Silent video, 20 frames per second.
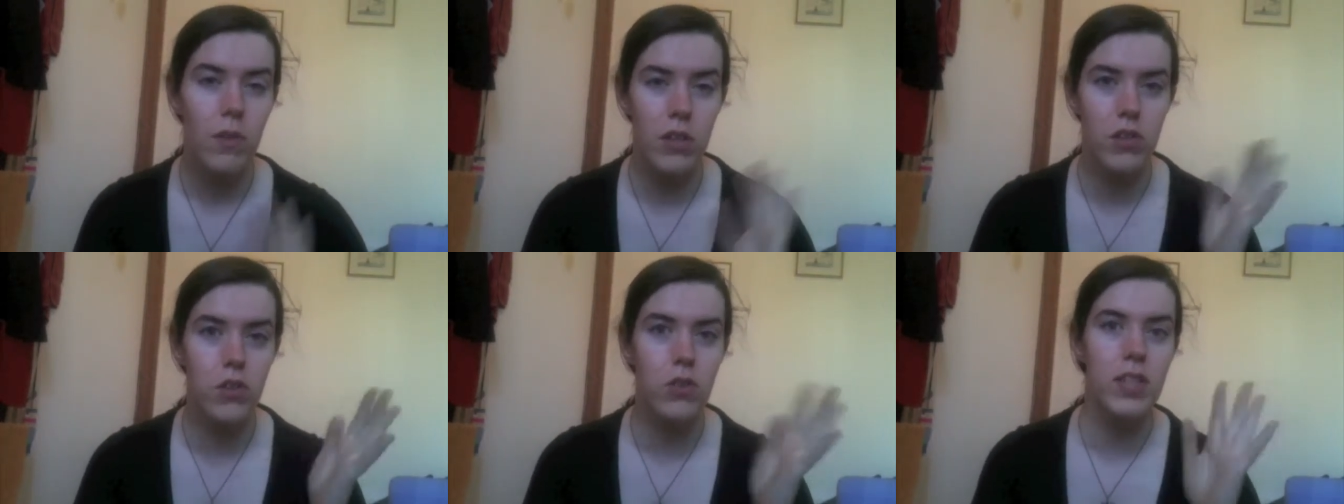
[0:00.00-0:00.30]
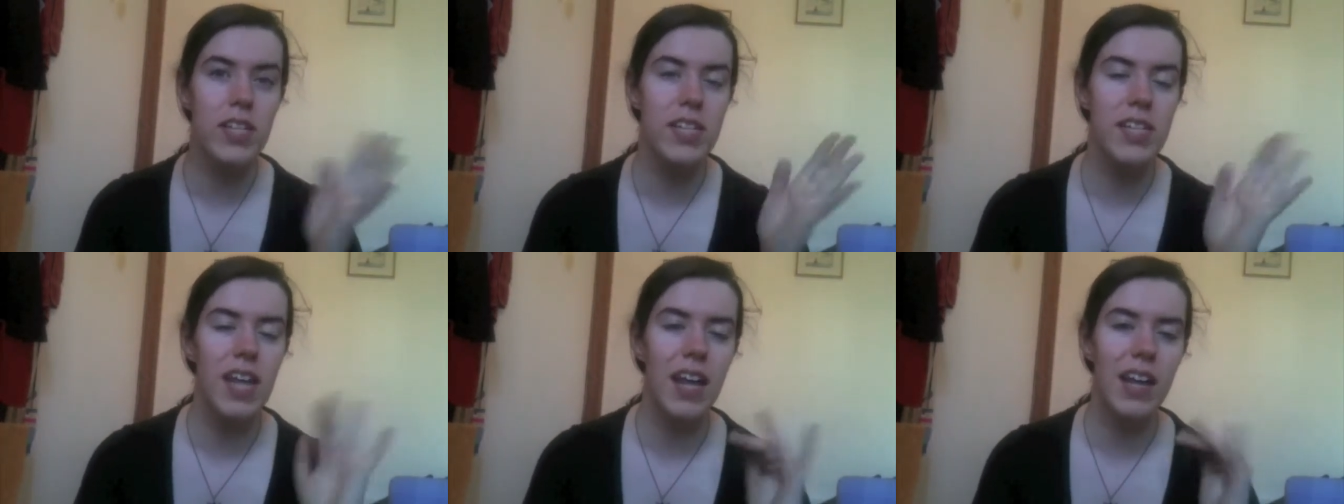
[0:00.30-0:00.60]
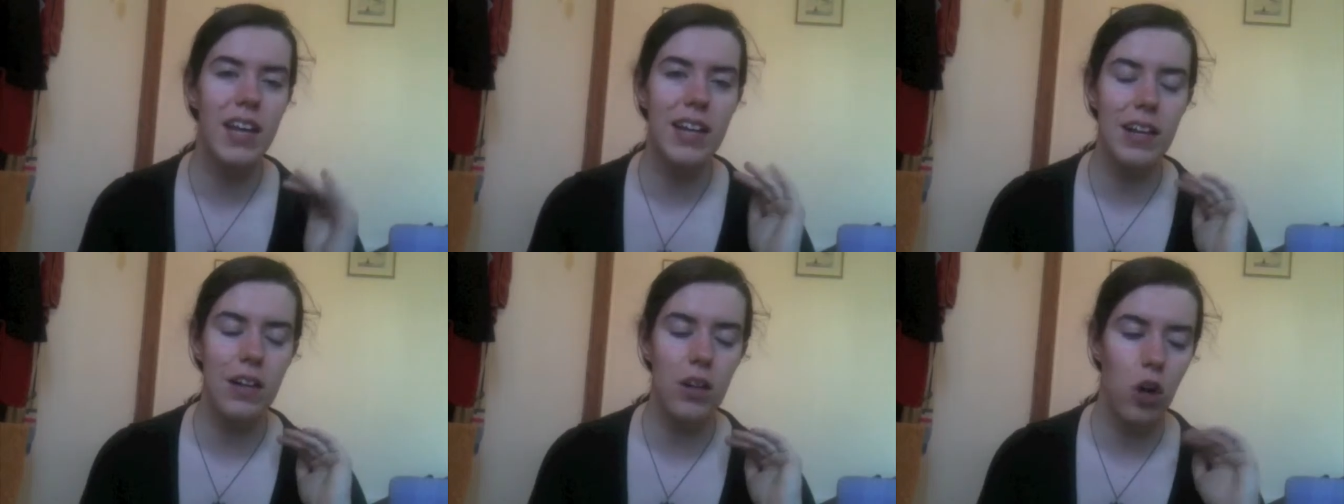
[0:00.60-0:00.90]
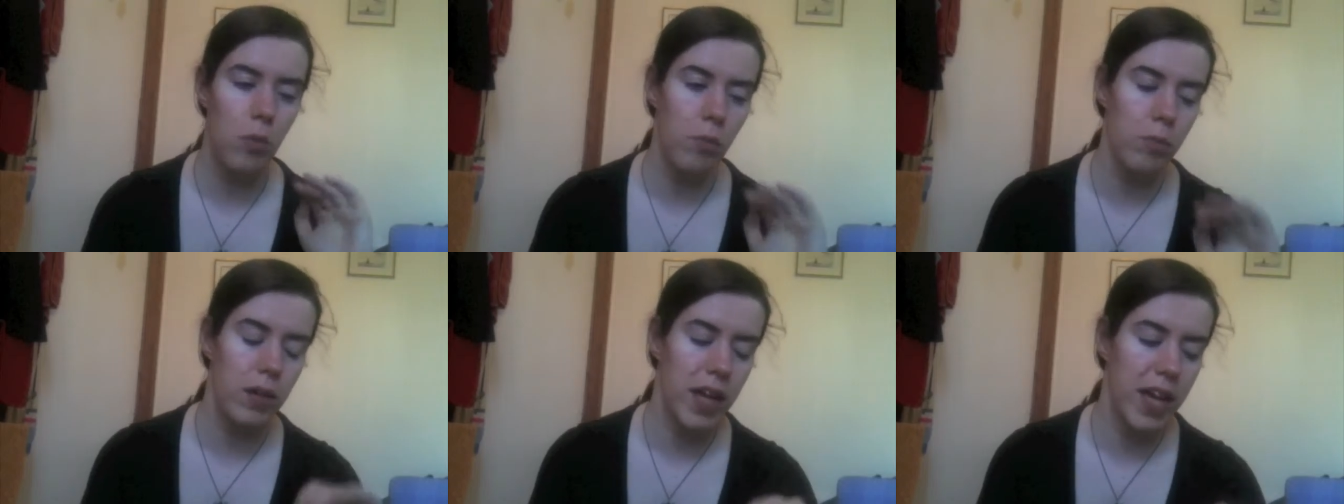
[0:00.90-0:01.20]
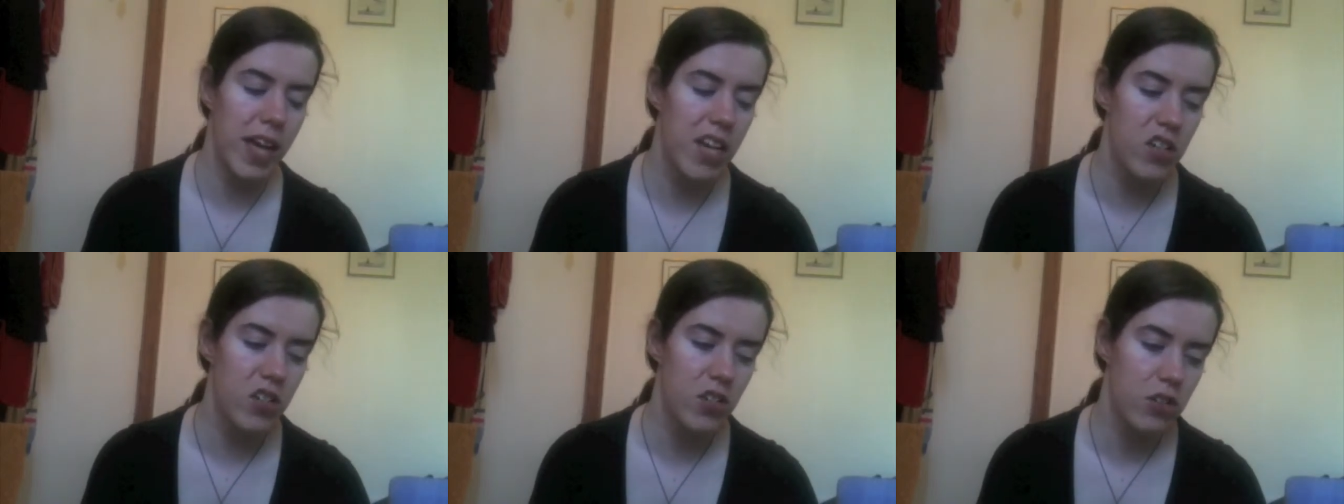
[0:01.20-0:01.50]
So there's that little
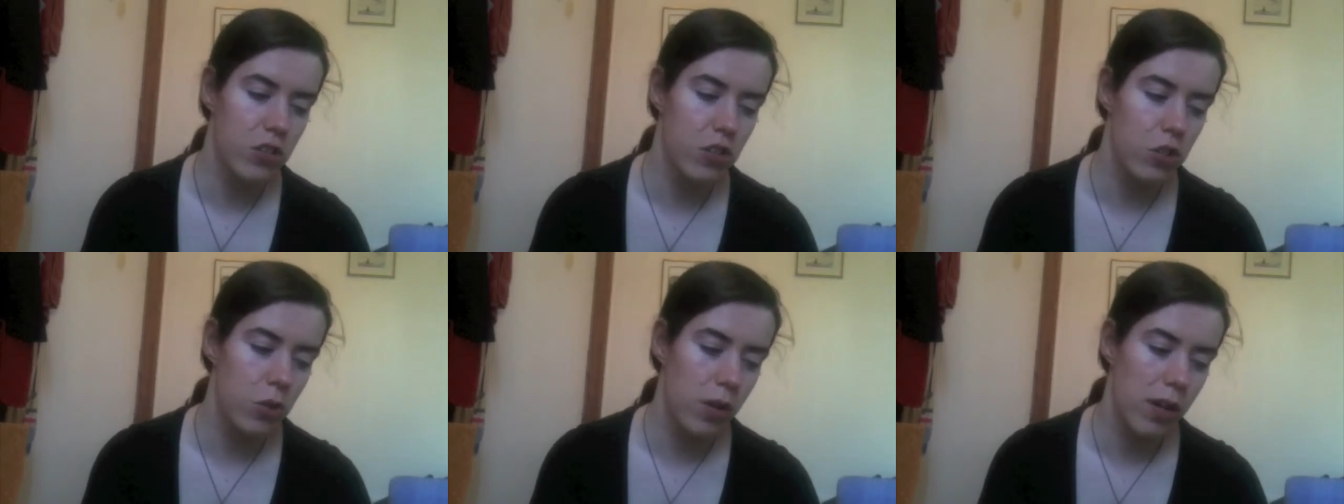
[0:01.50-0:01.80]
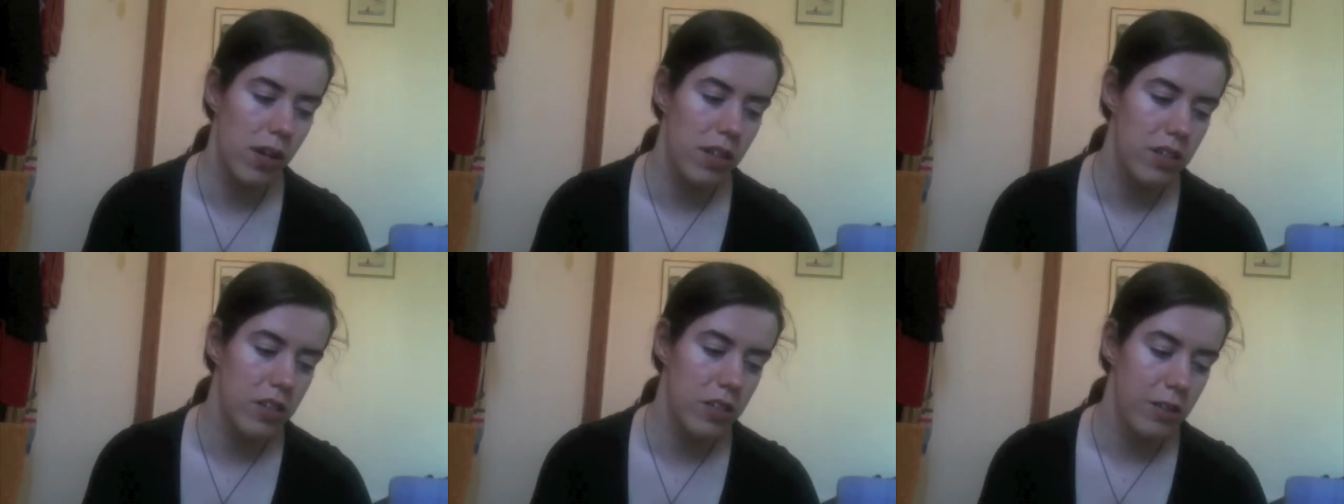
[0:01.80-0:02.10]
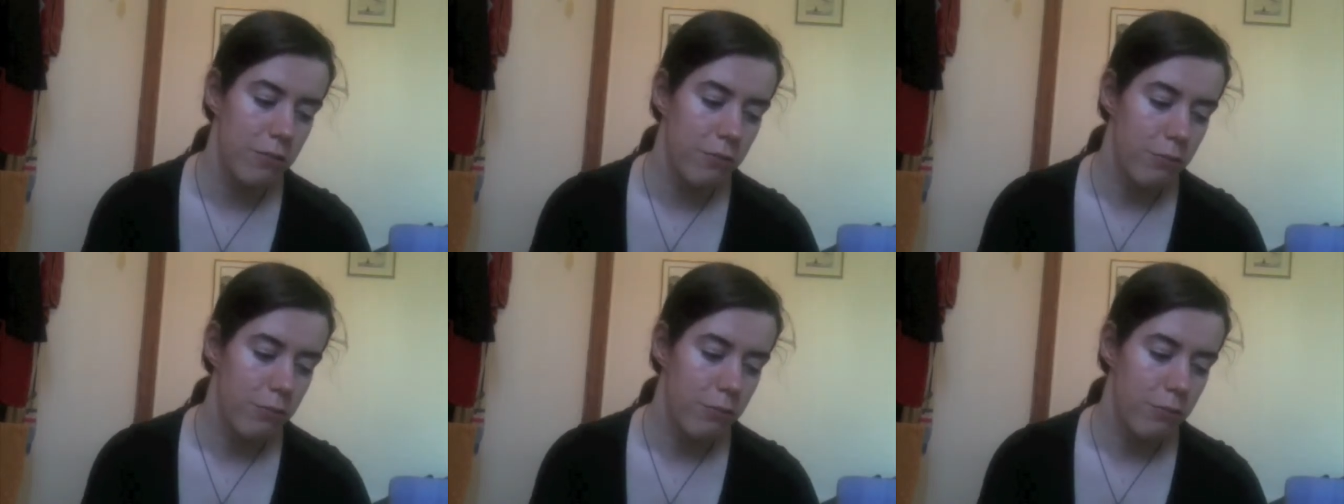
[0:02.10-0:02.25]
complication to it.